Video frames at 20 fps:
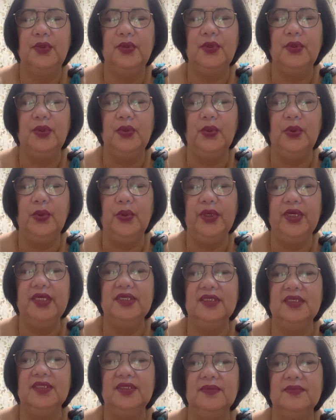Lord,
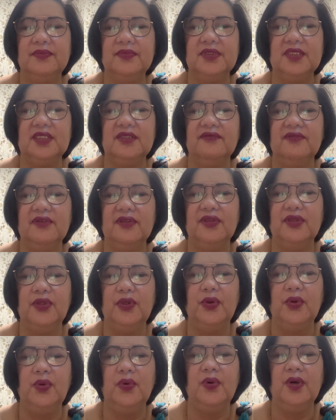even
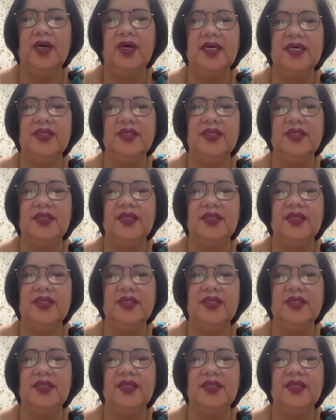though I